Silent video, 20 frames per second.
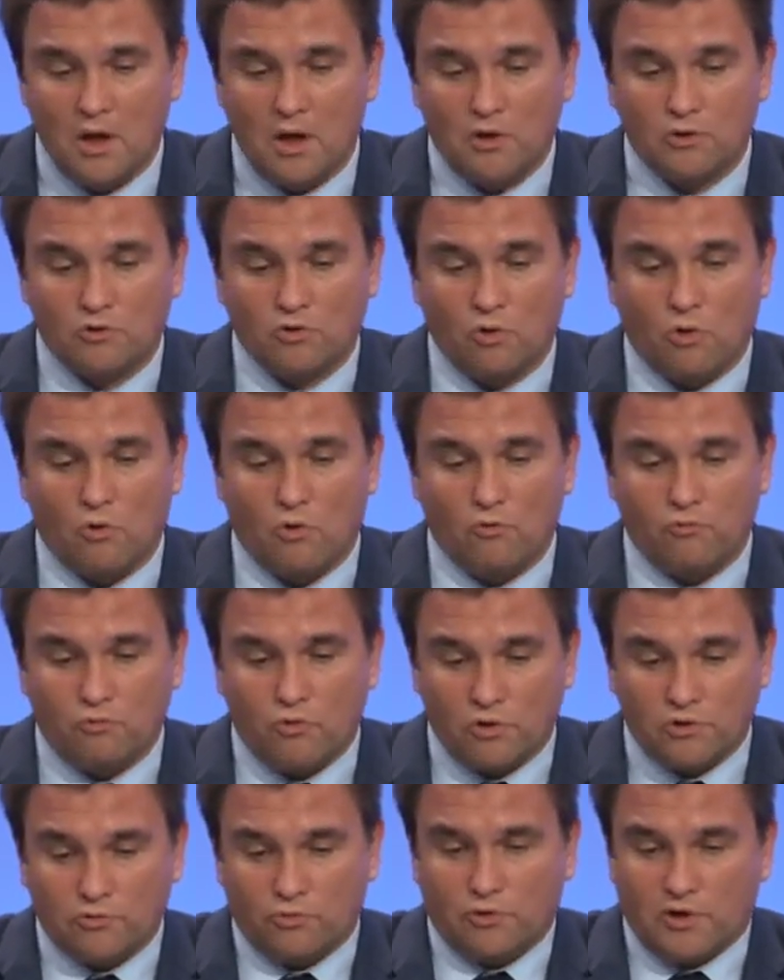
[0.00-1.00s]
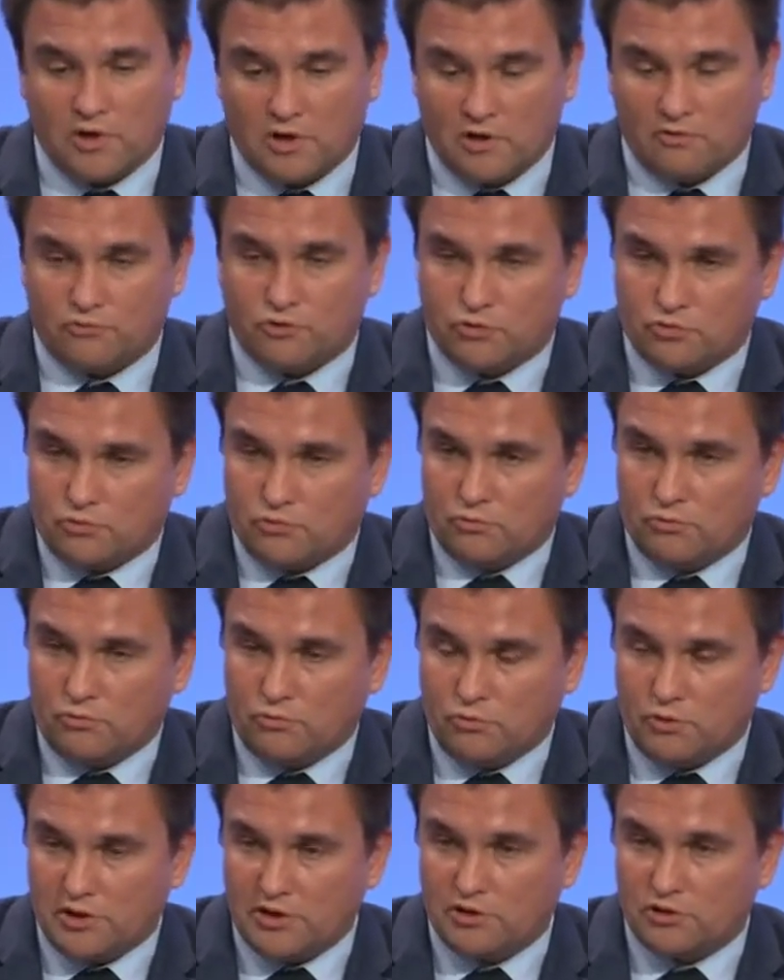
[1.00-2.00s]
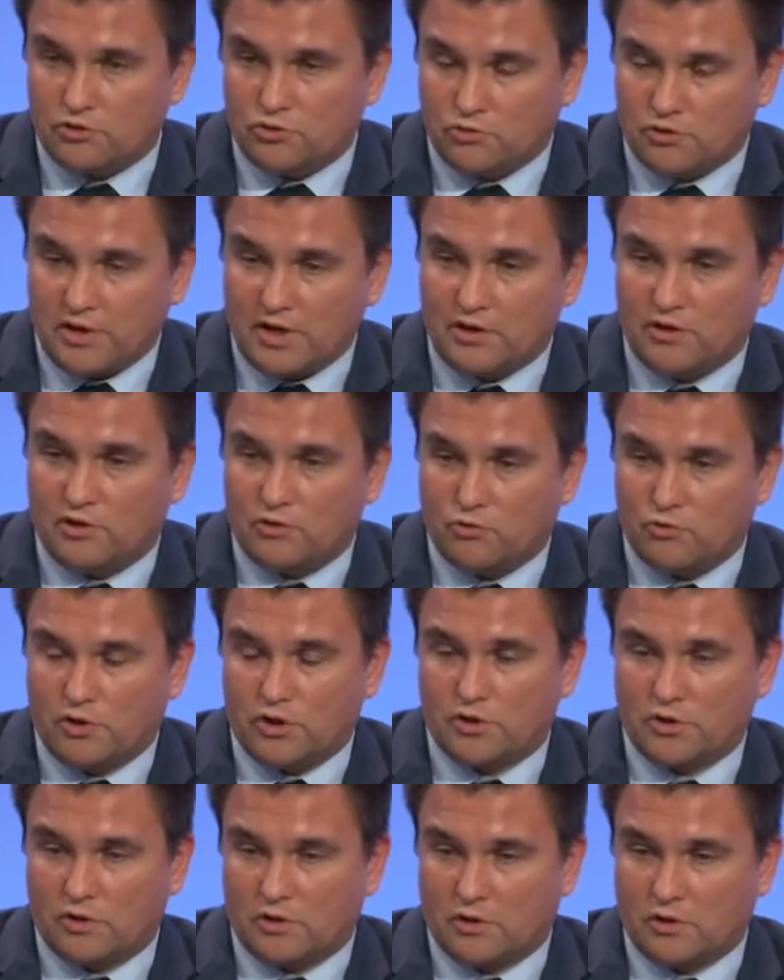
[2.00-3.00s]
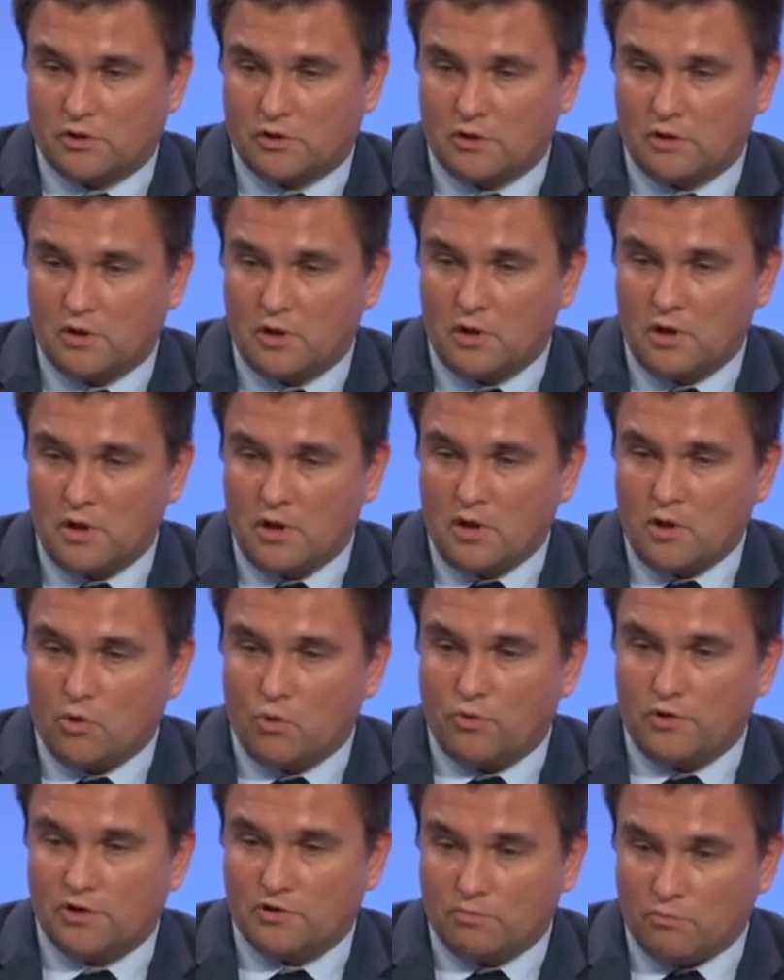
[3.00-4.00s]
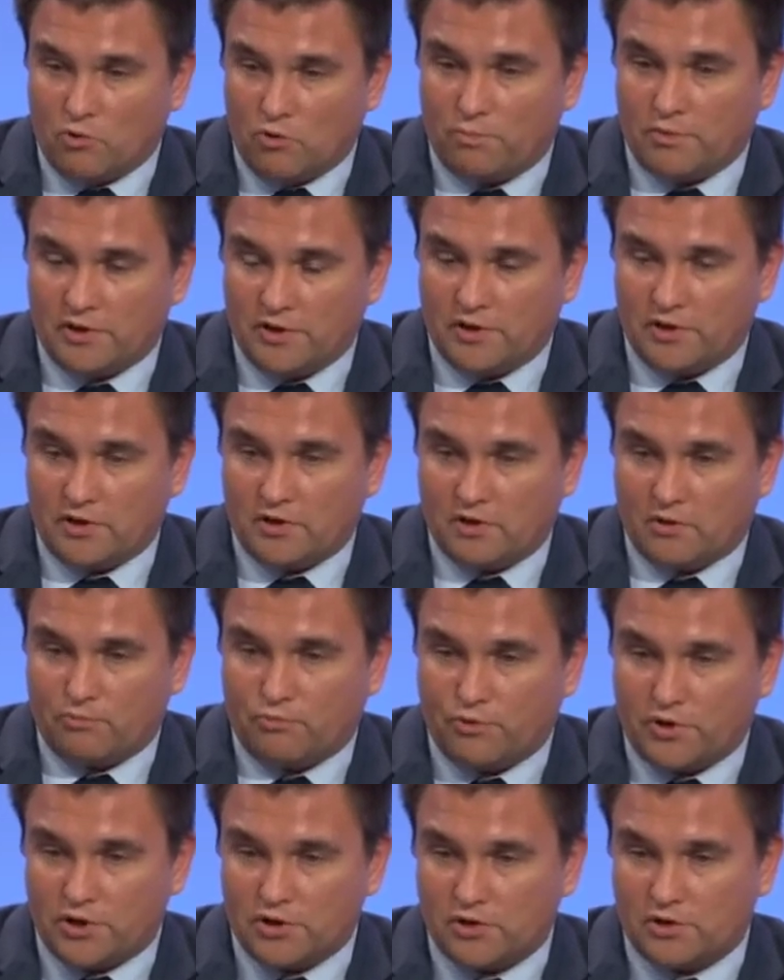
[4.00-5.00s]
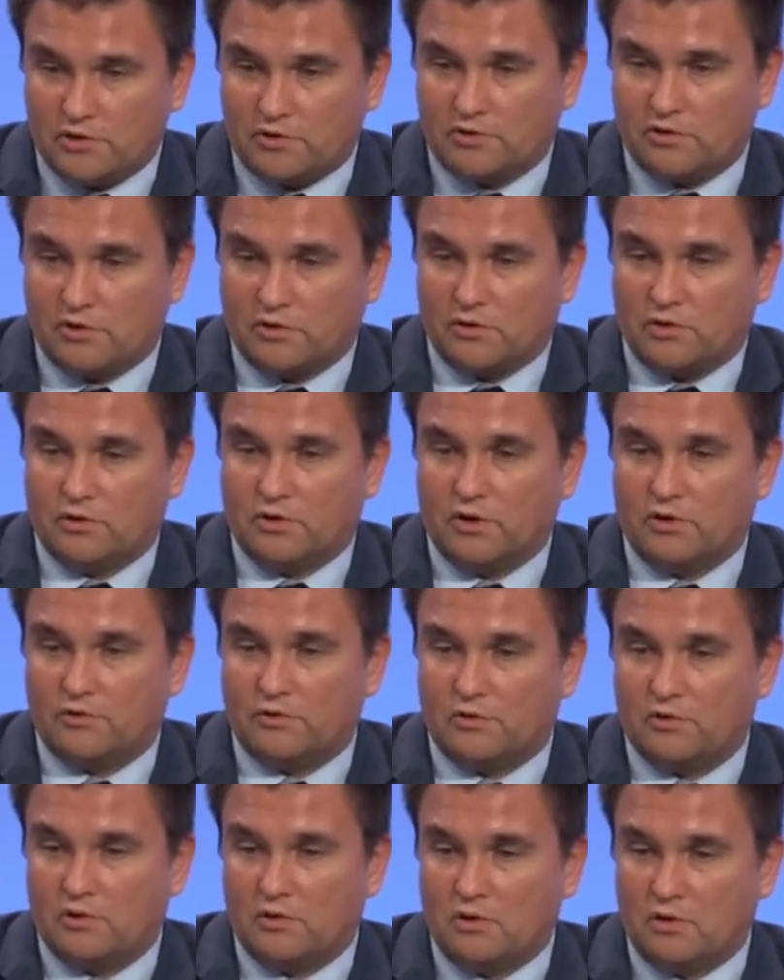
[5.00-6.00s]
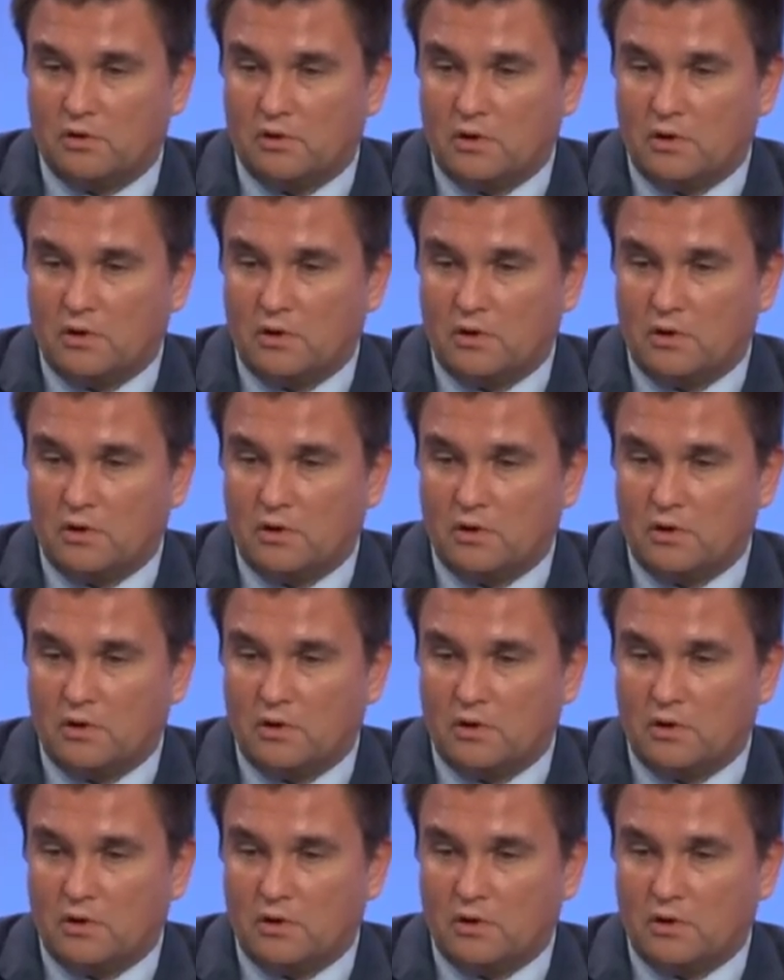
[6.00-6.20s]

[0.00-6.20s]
So what we have to do is to target Russia with more political pressure and solidarity,